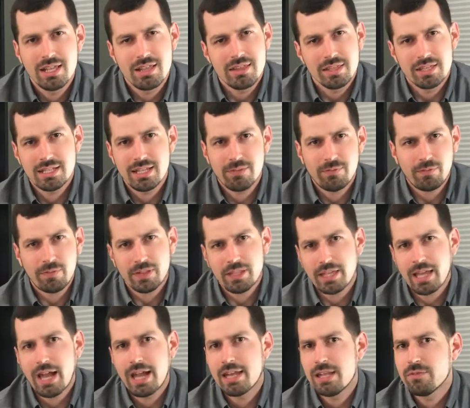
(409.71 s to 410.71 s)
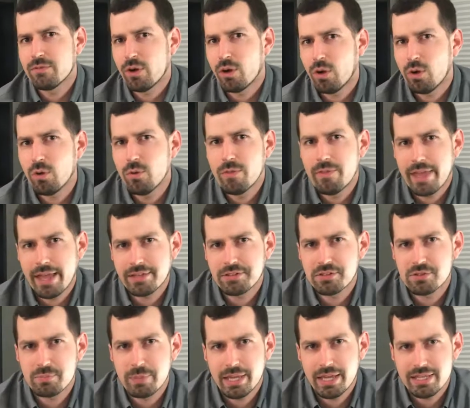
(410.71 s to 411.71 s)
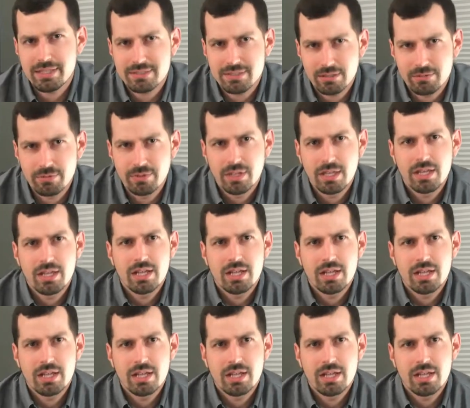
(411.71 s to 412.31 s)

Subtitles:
They definitely kind of own that space of